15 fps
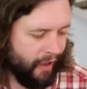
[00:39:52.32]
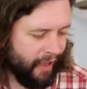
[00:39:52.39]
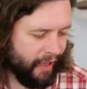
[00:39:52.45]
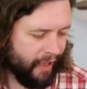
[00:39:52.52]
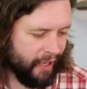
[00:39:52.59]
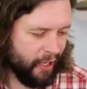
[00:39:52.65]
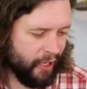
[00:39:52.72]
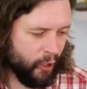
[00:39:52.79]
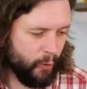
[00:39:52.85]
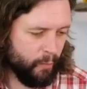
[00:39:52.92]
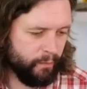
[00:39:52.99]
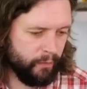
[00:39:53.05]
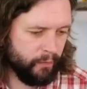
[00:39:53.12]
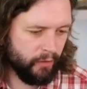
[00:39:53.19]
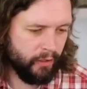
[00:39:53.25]

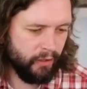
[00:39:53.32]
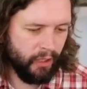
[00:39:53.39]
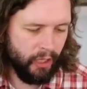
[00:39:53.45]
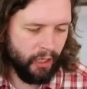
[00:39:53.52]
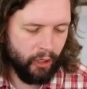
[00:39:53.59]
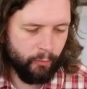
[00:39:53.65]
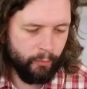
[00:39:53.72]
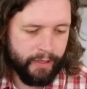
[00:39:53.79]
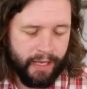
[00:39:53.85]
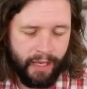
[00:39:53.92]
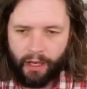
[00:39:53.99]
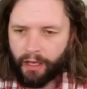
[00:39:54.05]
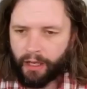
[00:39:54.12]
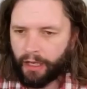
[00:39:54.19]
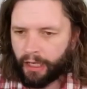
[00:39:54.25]
Um, uh, but
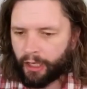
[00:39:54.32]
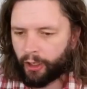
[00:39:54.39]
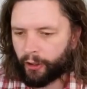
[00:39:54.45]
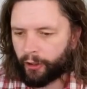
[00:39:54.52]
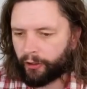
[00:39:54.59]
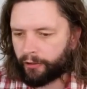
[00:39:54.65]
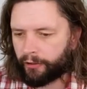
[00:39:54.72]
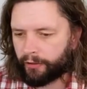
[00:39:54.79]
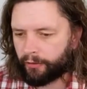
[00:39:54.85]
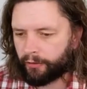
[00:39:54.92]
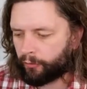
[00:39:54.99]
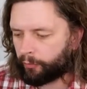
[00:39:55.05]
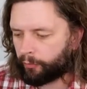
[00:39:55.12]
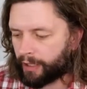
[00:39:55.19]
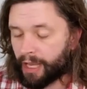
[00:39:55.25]
yeah, uh,
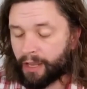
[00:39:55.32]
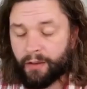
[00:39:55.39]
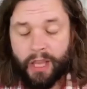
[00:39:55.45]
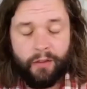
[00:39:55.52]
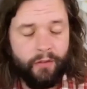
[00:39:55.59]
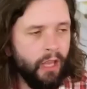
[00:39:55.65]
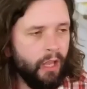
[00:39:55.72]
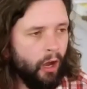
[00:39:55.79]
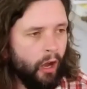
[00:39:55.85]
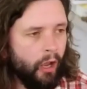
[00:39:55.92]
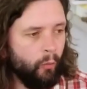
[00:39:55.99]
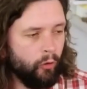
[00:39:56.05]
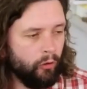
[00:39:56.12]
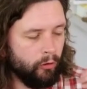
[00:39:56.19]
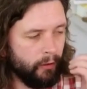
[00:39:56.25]
but yeah, it, it, I
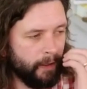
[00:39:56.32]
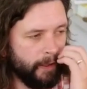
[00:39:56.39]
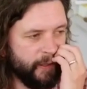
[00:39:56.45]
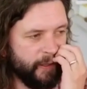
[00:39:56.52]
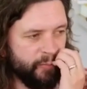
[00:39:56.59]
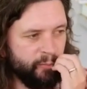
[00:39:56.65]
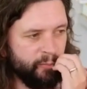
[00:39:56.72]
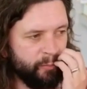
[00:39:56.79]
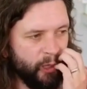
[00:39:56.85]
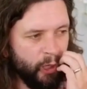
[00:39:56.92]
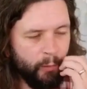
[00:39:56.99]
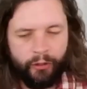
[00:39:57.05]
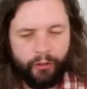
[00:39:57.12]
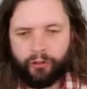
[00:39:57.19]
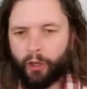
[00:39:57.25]
will um,
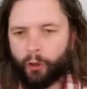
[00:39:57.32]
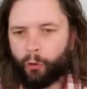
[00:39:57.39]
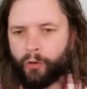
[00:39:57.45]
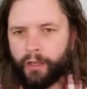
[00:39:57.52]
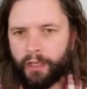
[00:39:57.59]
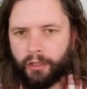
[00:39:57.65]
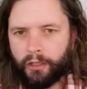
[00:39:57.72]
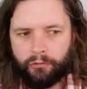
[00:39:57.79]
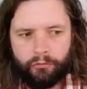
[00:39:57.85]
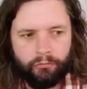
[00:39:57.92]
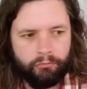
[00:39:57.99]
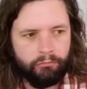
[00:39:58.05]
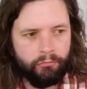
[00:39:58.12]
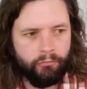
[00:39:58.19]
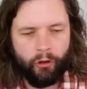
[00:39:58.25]
pop a note
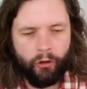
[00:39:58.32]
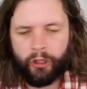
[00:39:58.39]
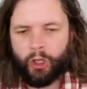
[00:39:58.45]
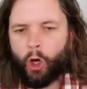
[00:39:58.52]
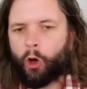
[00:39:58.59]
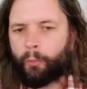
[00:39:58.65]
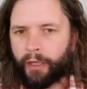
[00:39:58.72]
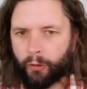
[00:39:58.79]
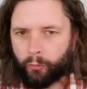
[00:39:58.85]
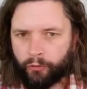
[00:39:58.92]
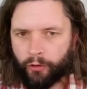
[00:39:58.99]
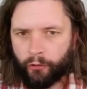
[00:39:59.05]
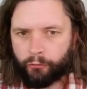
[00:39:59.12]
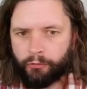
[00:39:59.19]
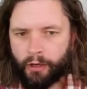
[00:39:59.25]
in in Hopin
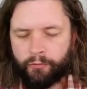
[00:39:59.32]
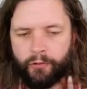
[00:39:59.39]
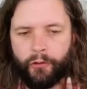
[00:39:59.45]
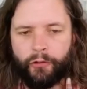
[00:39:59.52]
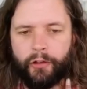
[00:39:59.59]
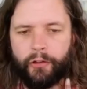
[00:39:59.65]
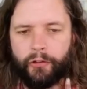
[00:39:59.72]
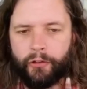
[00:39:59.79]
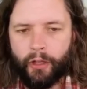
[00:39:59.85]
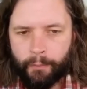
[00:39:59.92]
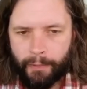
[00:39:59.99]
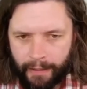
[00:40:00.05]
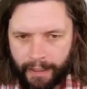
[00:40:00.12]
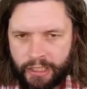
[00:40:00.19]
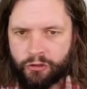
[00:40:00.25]
with those references a
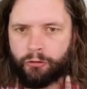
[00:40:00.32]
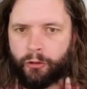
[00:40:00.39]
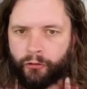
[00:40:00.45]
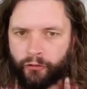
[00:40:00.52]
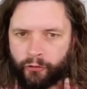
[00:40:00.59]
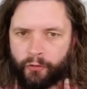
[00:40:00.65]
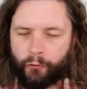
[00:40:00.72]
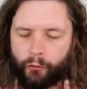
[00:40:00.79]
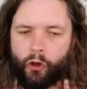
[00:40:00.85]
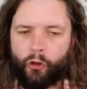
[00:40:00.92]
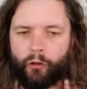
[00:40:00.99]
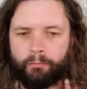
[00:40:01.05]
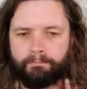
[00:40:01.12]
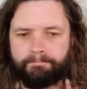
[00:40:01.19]
bit later on, just so everyone's got.